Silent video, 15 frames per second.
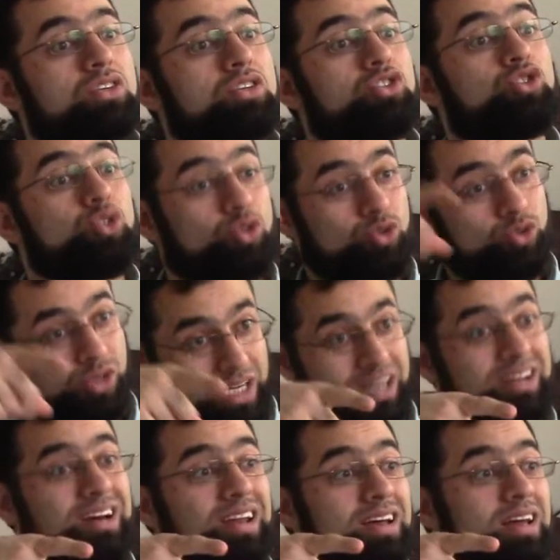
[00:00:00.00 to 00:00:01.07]
Sukoon
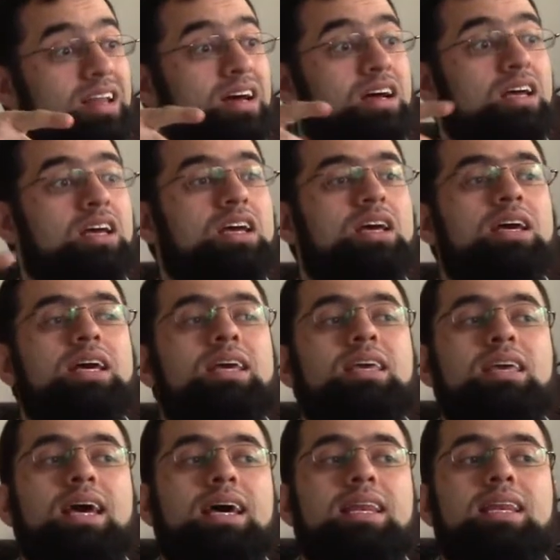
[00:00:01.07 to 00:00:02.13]
and qalqala.
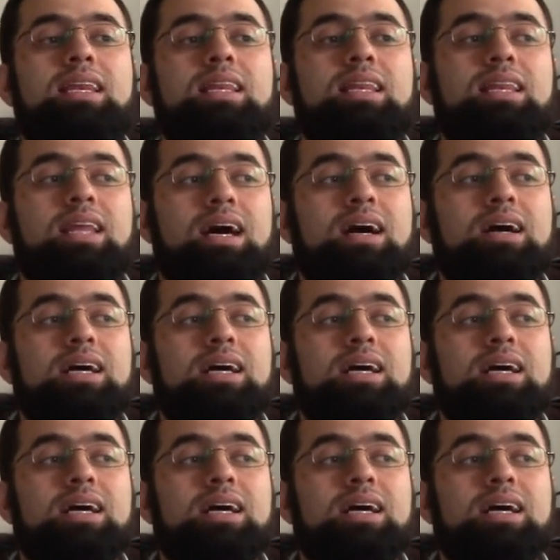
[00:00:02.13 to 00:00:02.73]
Yal,